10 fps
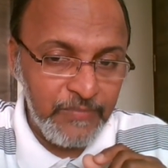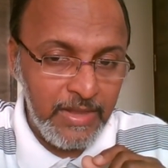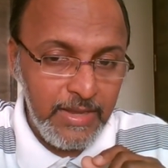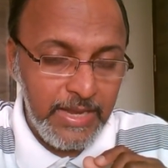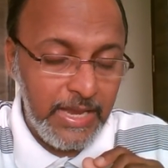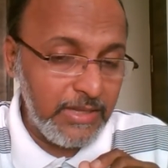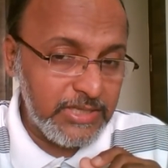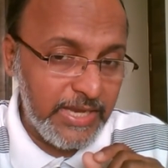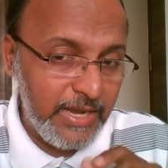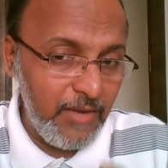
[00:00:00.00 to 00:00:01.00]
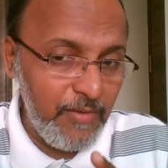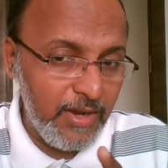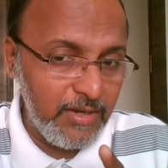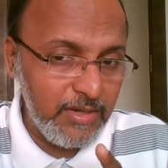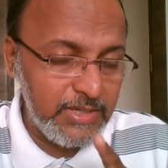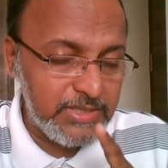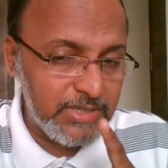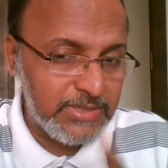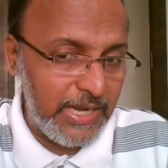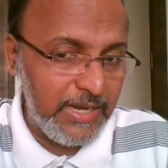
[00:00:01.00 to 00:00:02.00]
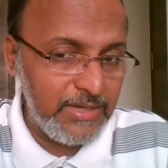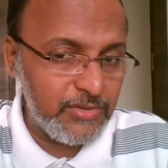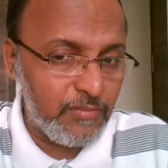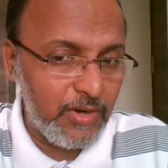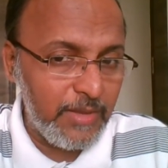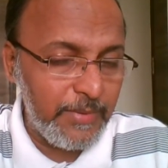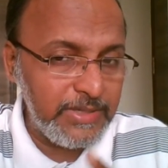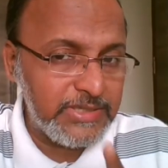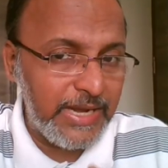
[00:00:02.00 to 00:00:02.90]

Here the significator is a Saturn. So what happens?